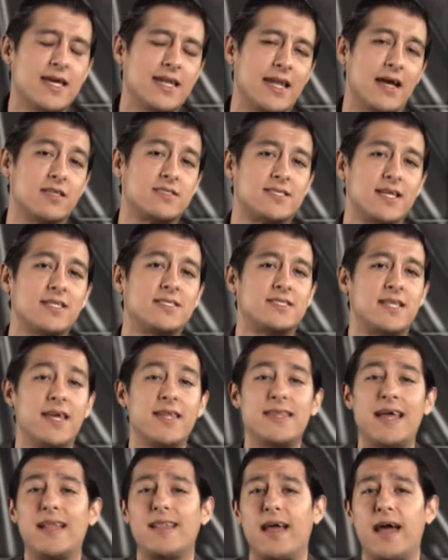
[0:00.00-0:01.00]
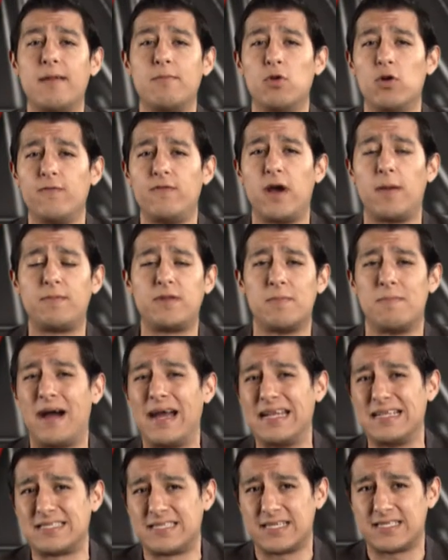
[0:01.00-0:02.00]
Now, since then, that line moved up to
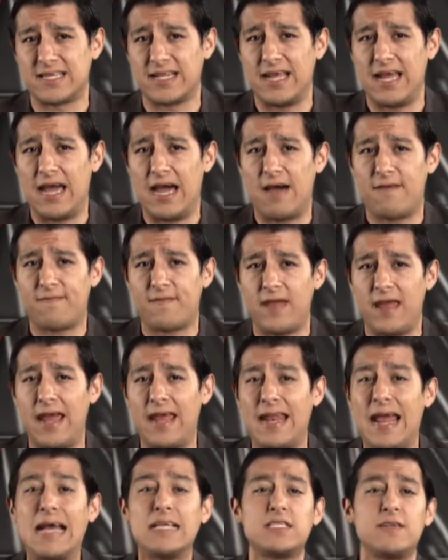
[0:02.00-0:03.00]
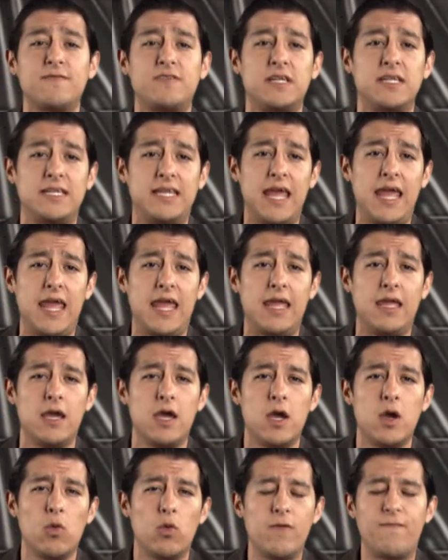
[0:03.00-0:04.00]
-6.5, and as of today,
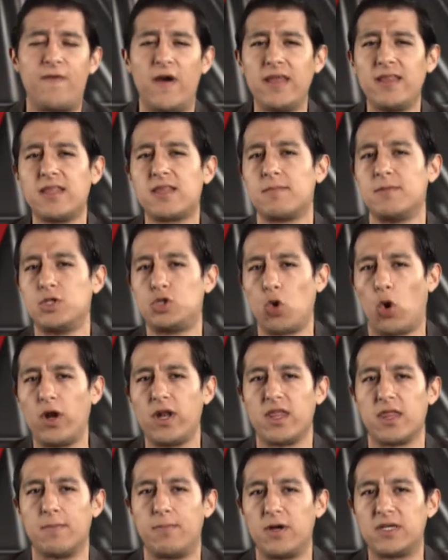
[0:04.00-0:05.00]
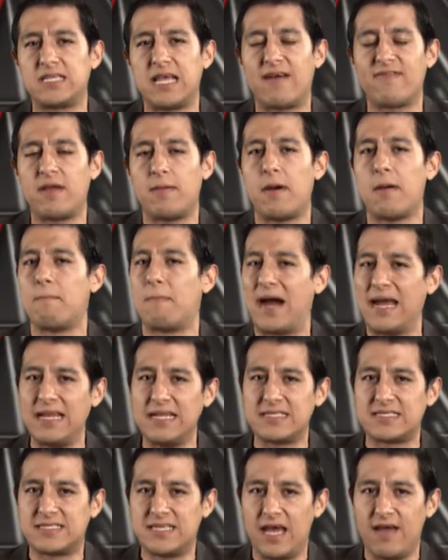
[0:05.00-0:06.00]
we find that the majority of the books have them at
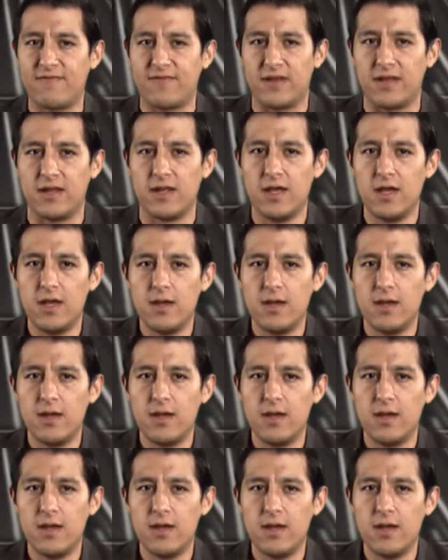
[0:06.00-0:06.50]
-7,